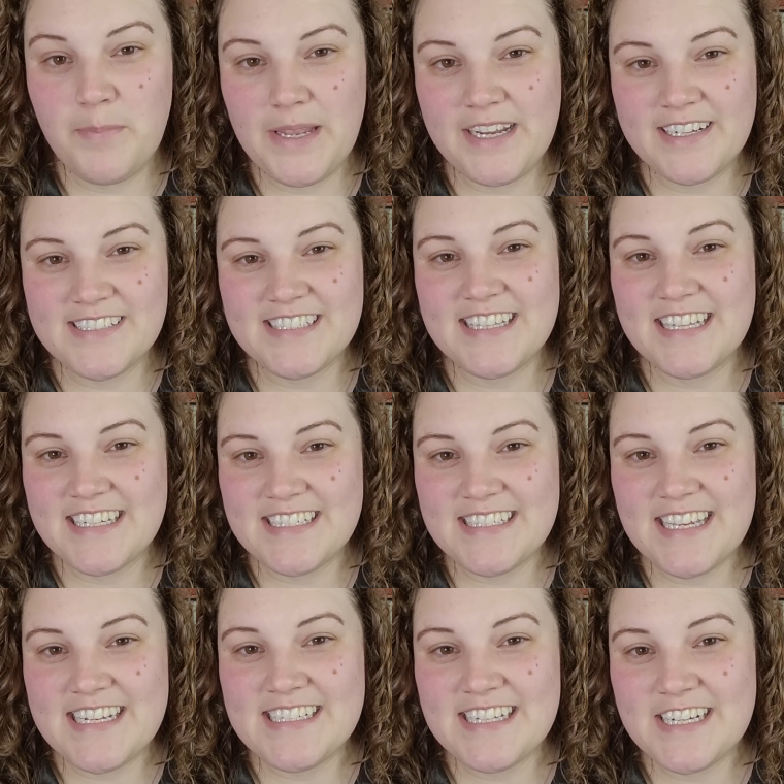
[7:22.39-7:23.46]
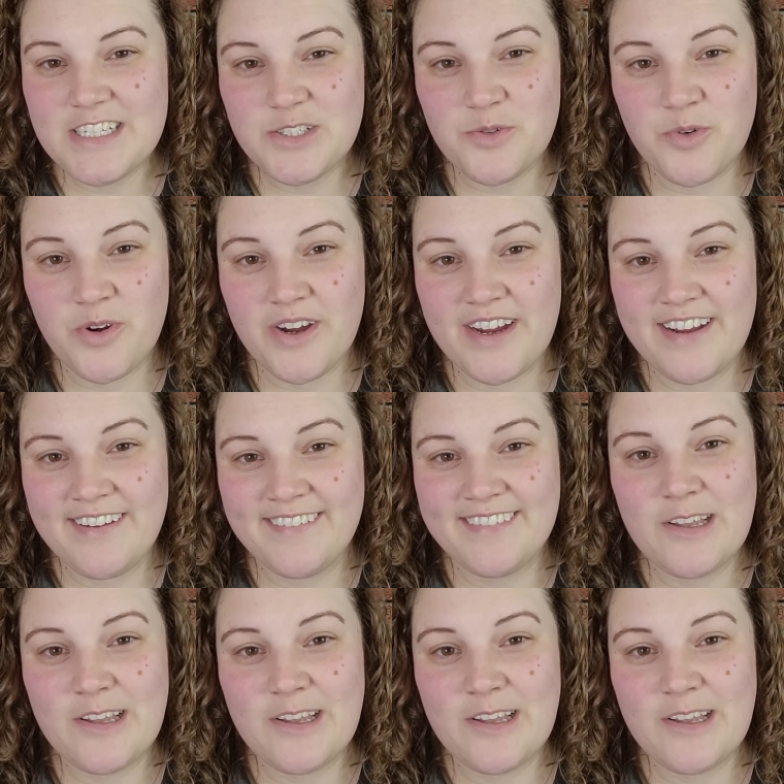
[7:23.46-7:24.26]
Because this is a story